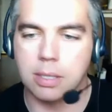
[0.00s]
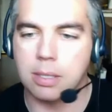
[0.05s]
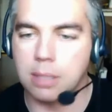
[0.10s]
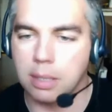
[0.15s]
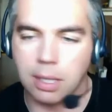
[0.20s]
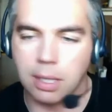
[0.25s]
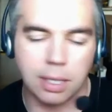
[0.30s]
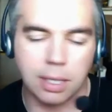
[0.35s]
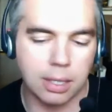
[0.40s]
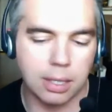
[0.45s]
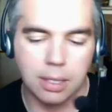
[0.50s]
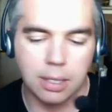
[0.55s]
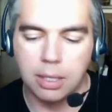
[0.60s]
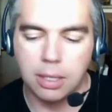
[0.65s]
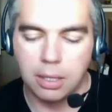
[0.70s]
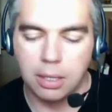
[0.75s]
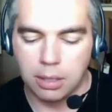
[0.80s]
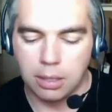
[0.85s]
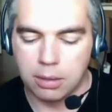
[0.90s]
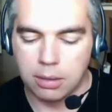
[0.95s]
And then I
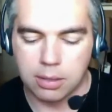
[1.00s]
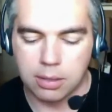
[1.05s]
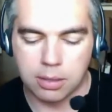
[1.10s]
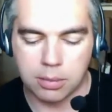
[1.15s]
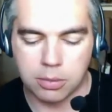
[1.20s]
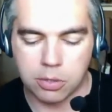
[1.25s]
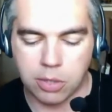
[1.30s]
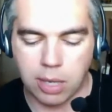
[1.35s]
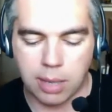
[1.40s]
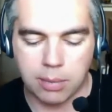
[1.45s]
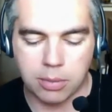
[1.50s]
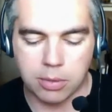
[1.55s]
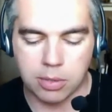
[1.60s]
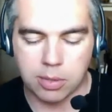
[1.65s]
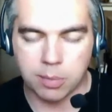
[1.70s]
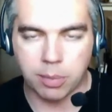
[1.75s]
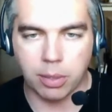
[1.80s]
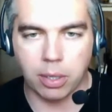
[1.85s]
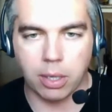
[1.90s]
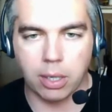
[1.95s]
subscribed to his
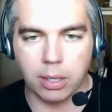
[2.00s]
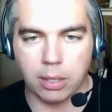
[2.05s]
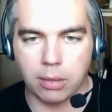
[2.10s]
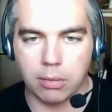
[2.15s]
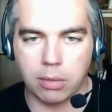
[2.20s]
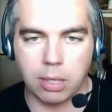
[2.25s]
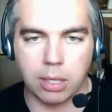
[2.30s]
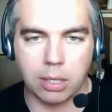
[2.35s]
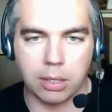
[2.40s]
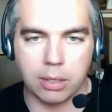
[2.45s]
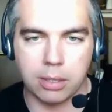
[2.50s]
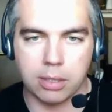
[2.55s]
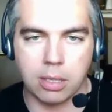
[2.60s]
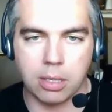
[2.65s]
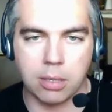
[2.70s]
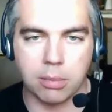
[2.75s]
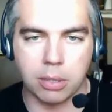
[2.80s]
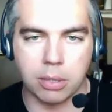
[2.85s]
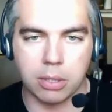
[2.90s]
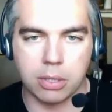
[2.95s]
blog and read all his other
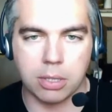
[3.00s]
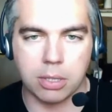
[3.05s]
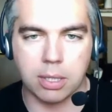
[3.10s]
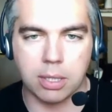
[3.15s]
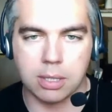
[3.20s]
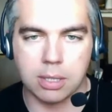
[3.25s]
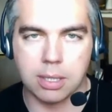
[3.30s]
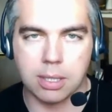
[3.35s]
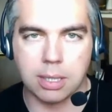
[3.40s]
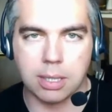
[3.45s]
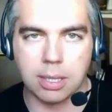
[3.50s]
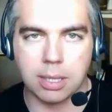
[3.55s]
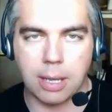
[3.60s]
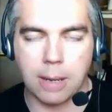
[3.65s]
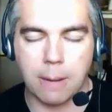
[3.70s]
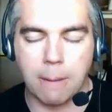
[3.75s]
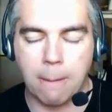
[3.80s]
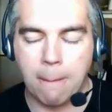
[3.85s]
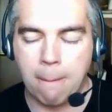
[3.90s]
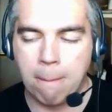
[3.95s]
books and things like
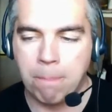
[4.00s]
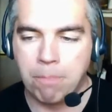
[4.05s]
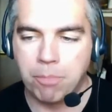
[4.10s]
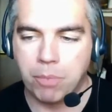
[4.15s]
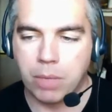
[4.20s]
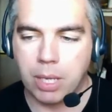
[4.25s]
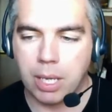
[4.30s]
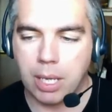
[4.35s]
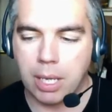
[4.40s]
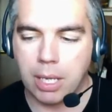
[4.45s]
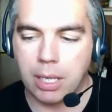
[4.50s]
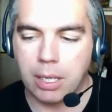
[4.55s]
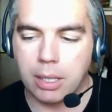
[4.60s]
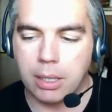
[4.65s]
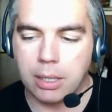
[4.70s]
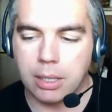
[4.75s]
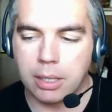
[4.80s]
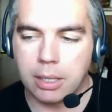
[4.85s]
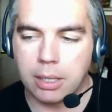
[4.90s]
that, and